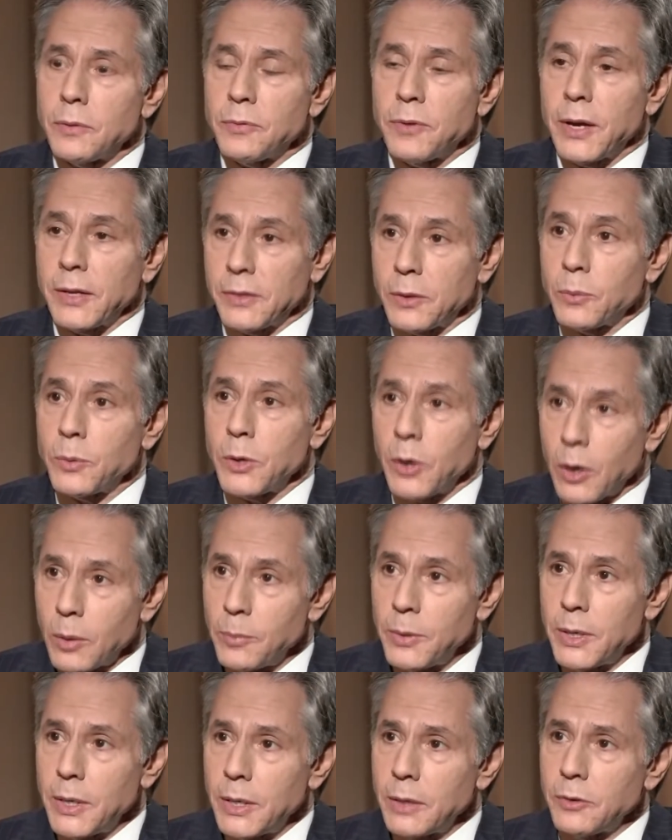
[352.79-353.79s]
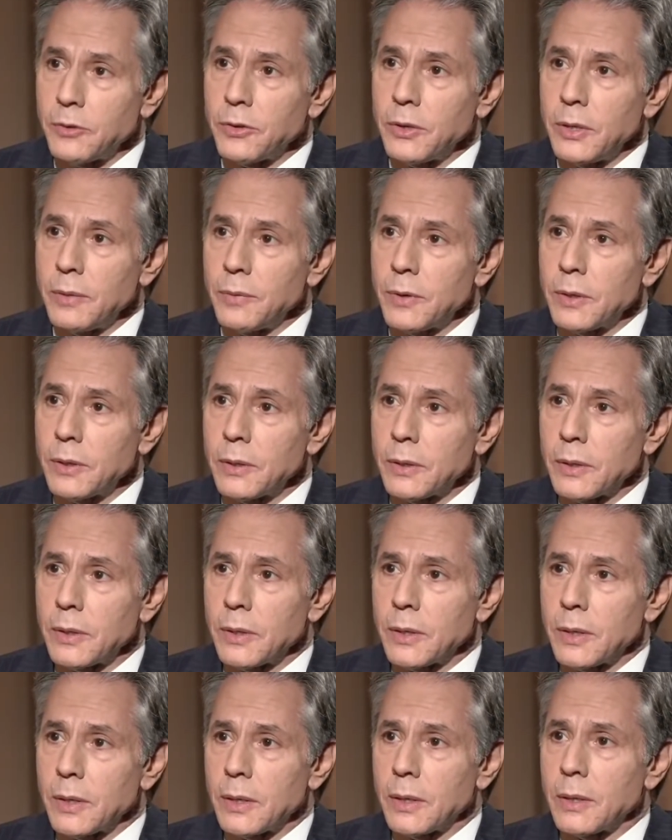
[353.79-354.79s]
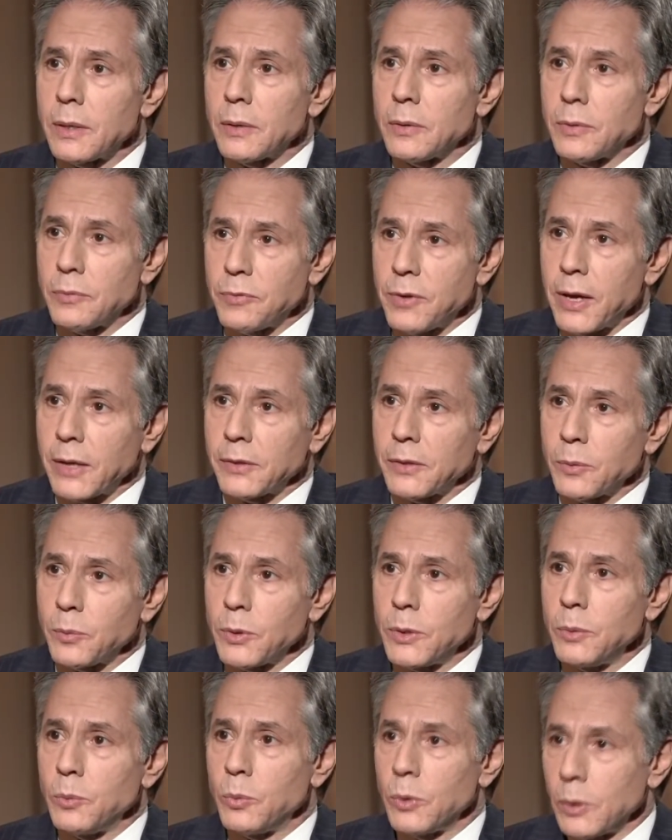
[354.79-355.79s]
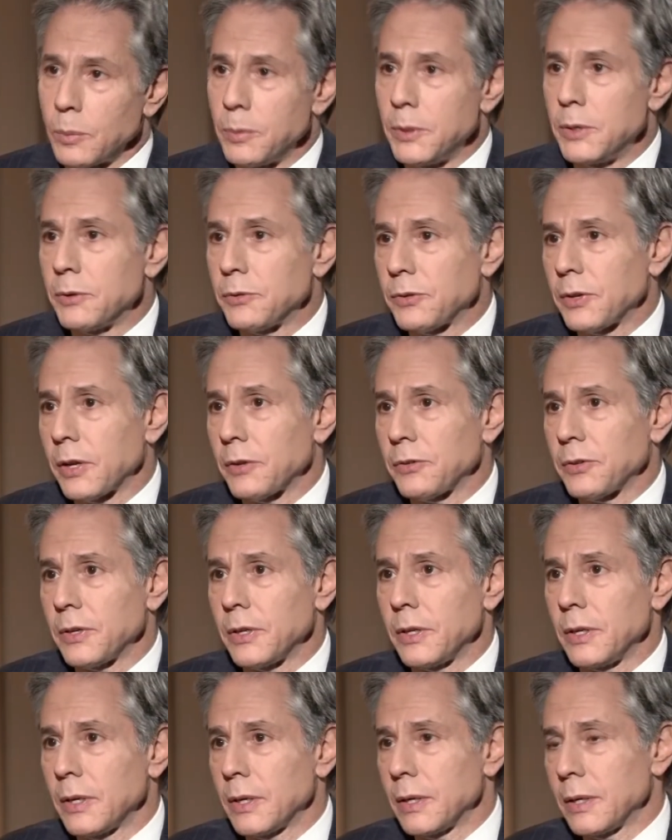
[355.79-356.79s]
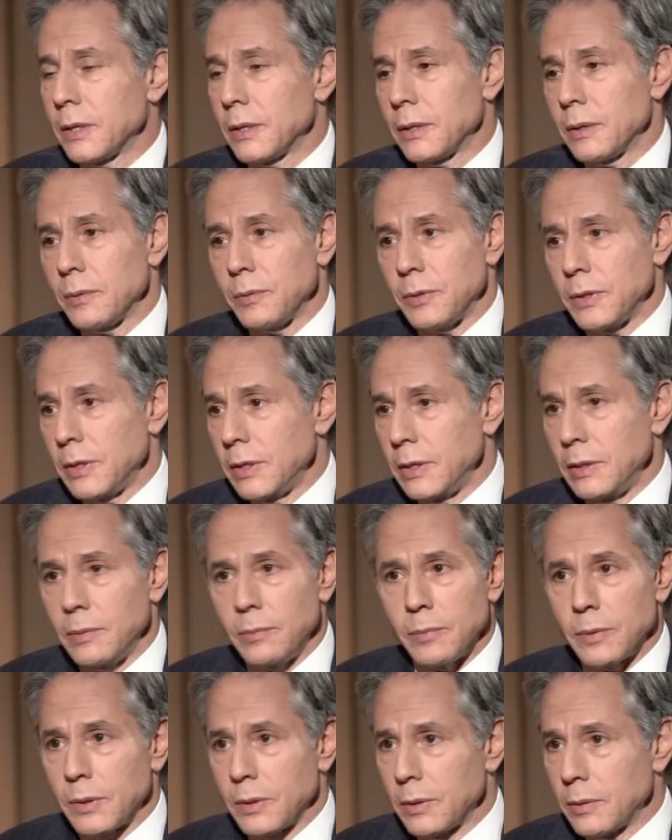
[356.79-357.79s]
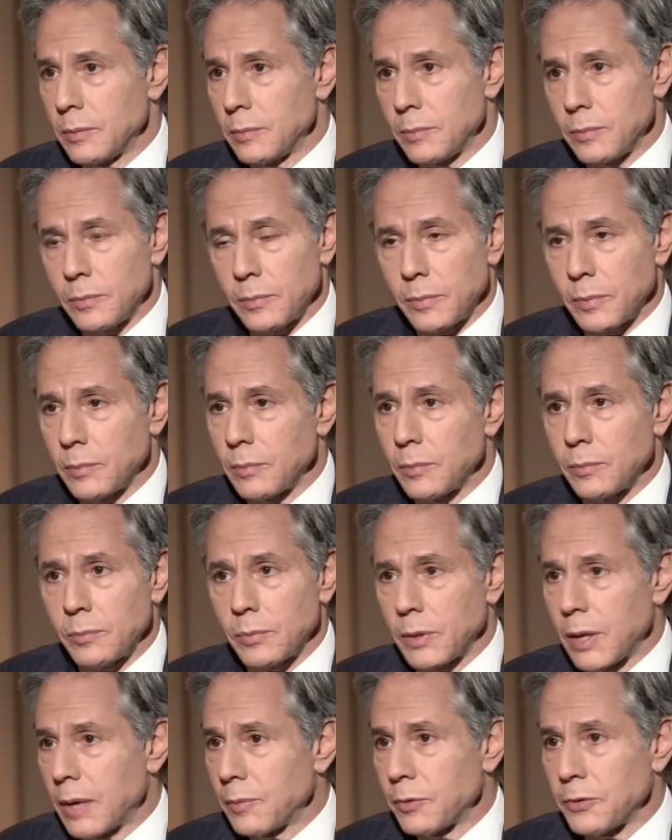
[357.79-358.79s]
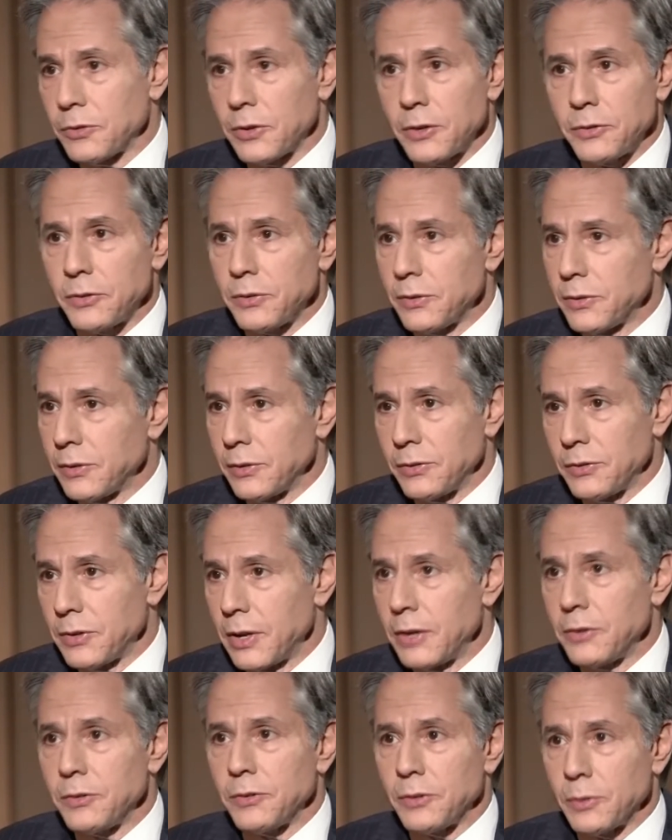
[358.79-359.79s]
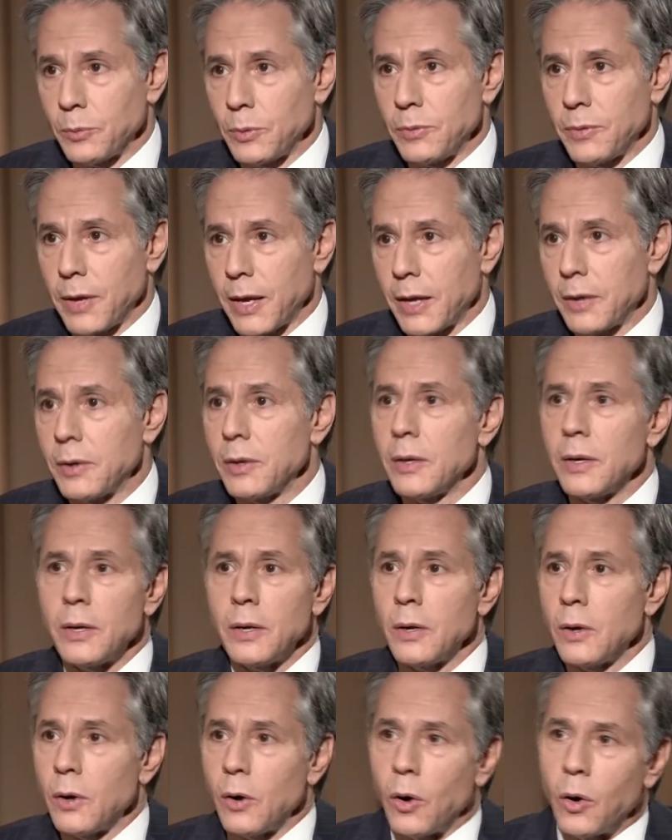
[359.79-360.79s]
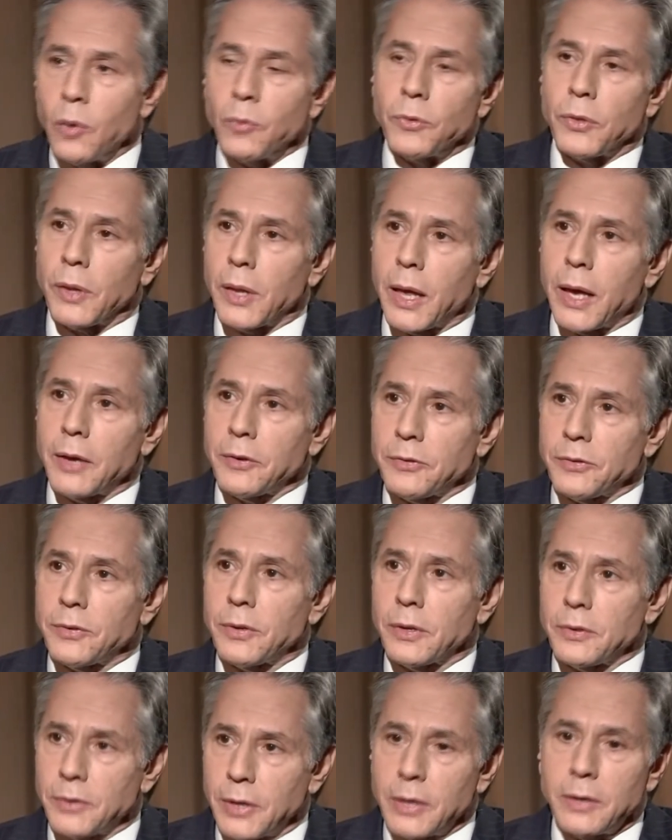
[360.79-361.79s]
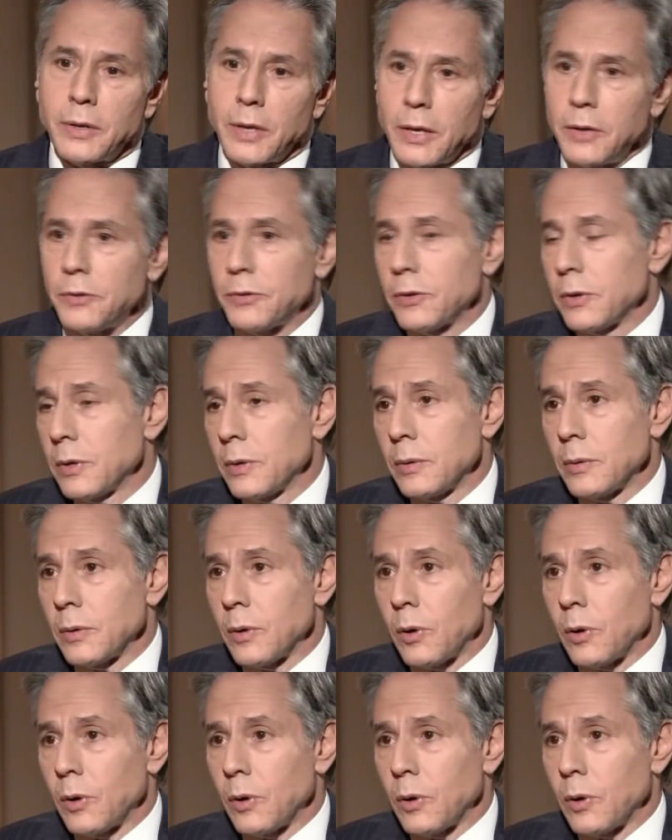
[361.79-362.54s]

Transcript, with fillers: the fact that we are meeting in Geneva, the fact that we will be discussing the um, conversations and exchanges that we've had over the last 10 days,